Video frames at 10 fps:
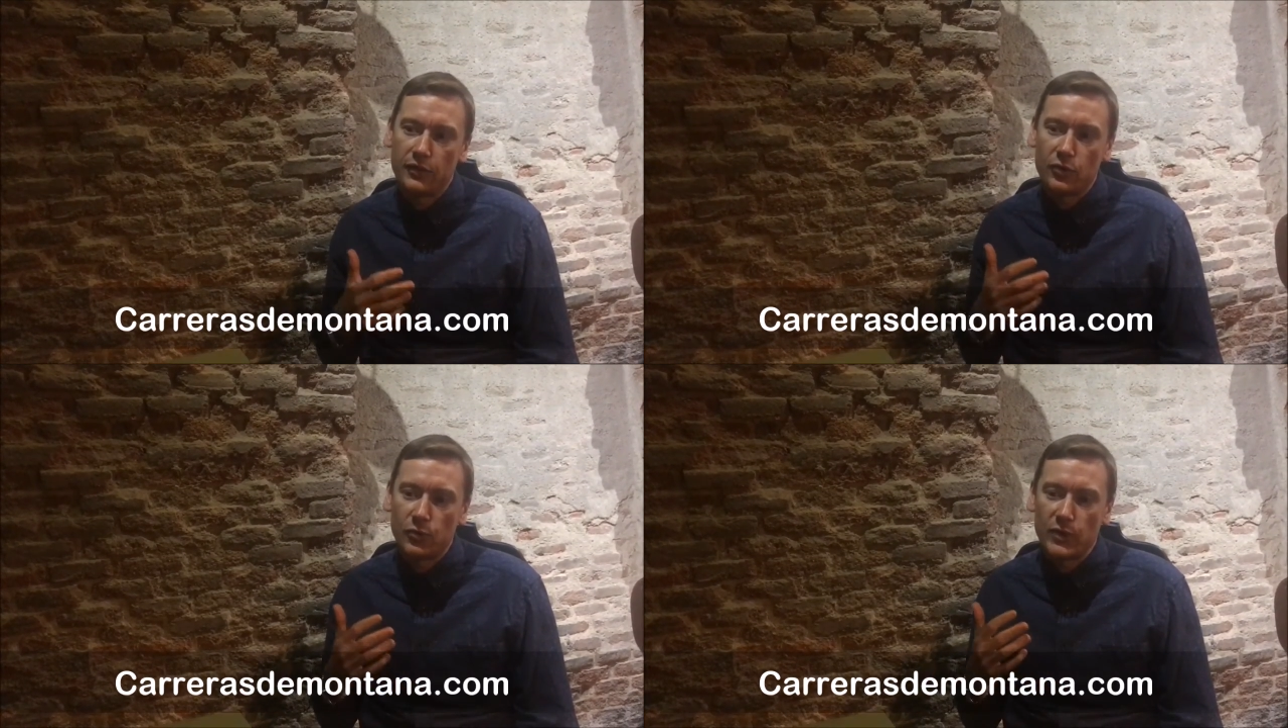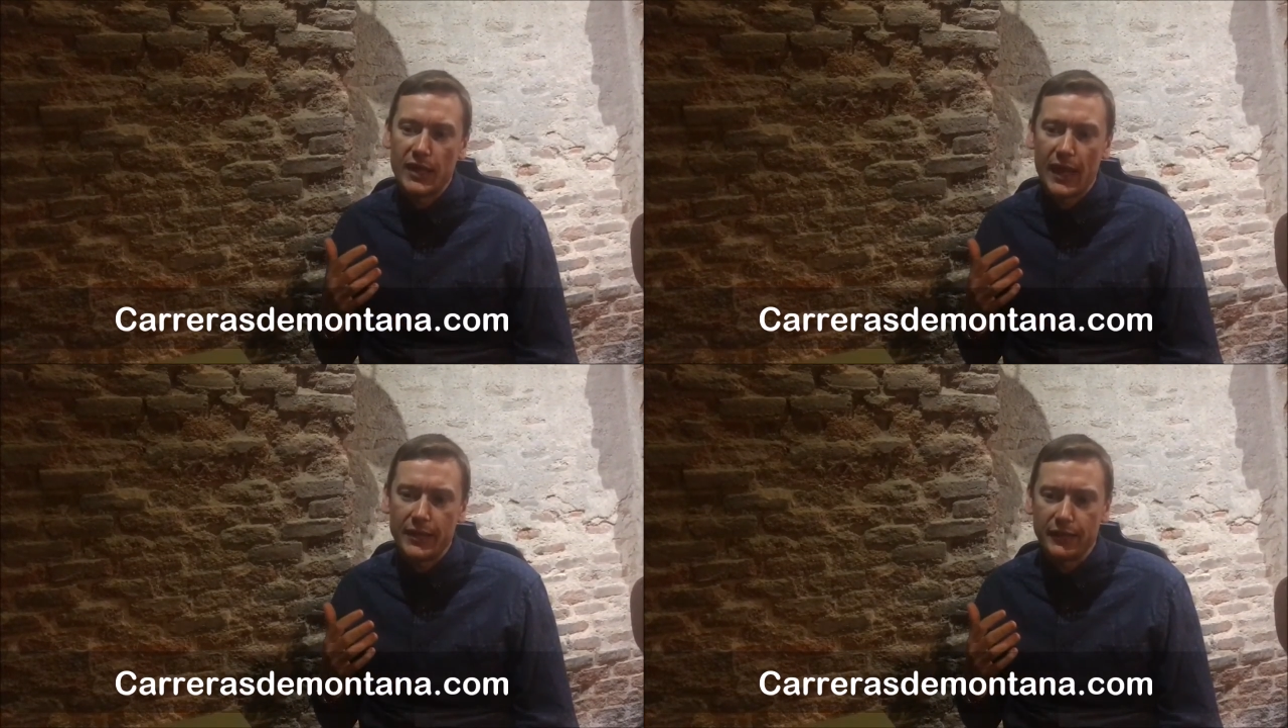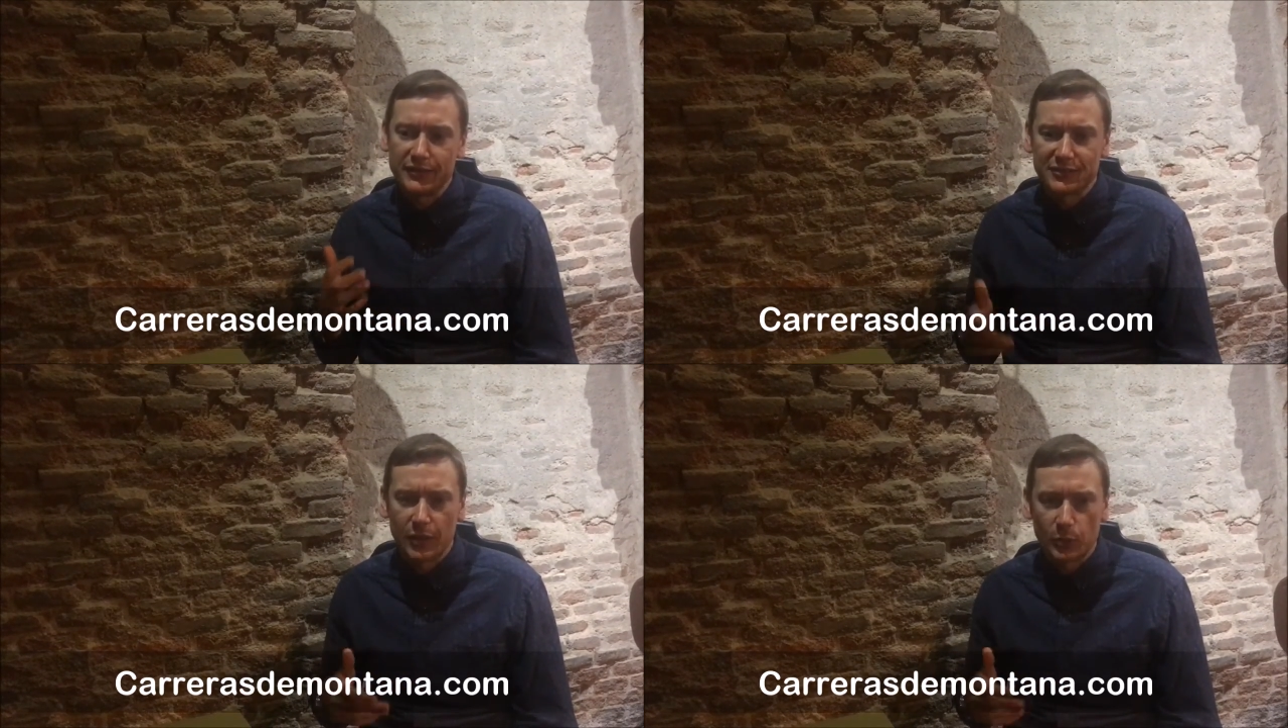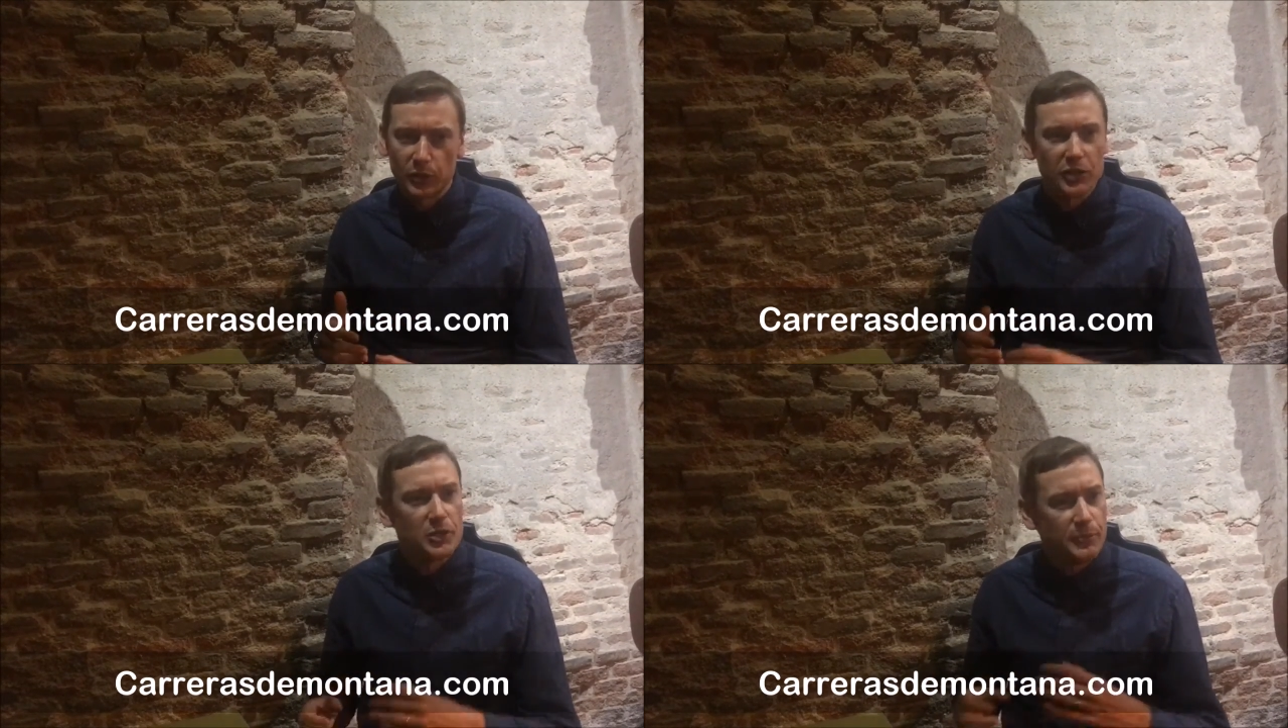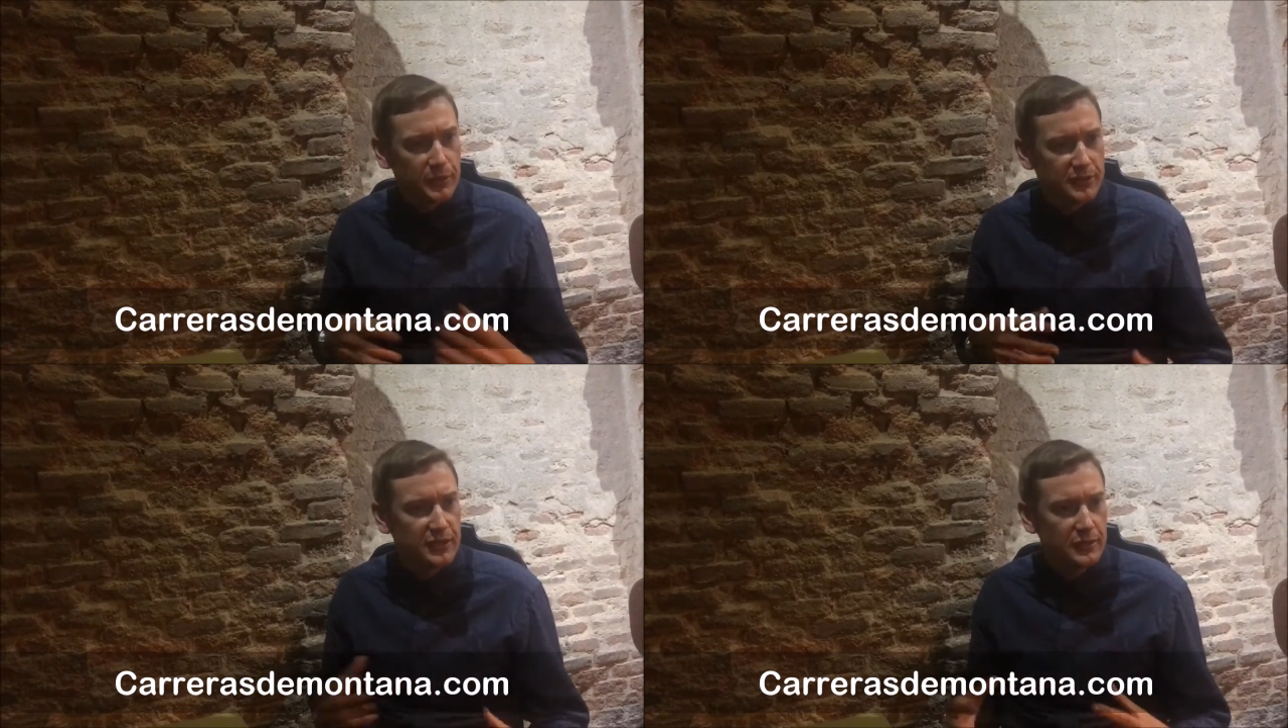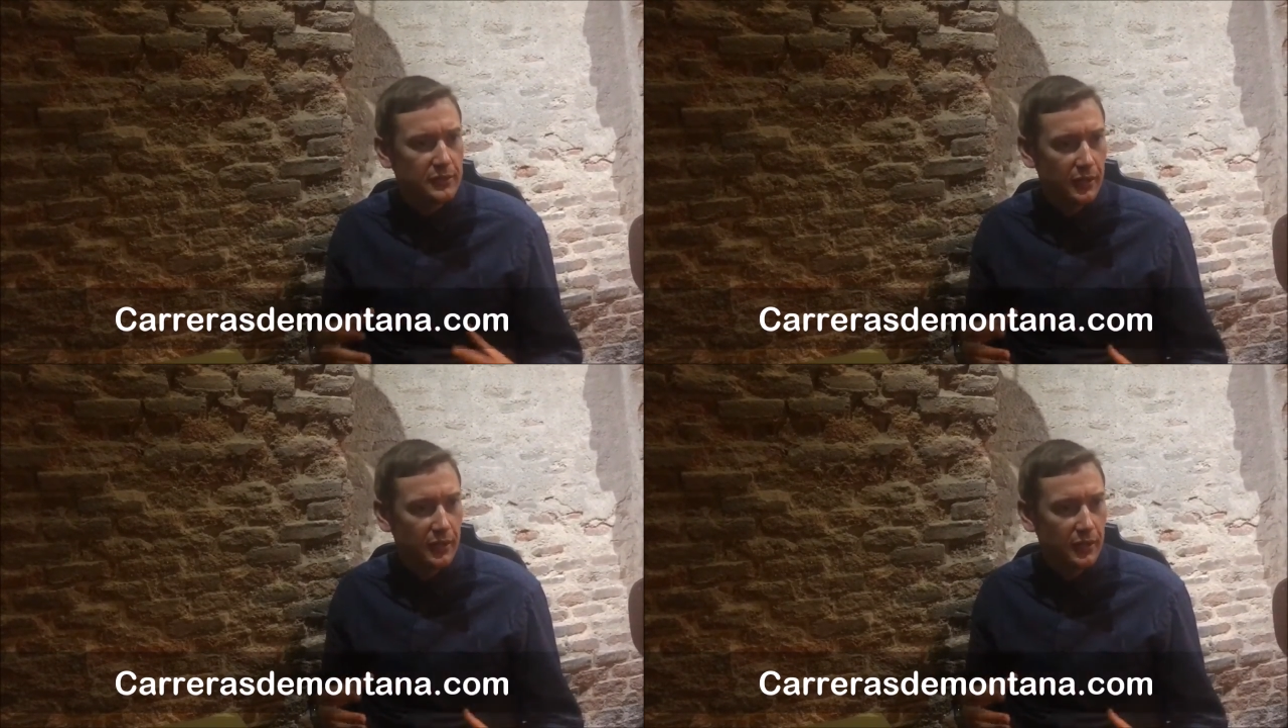create and stoke the community.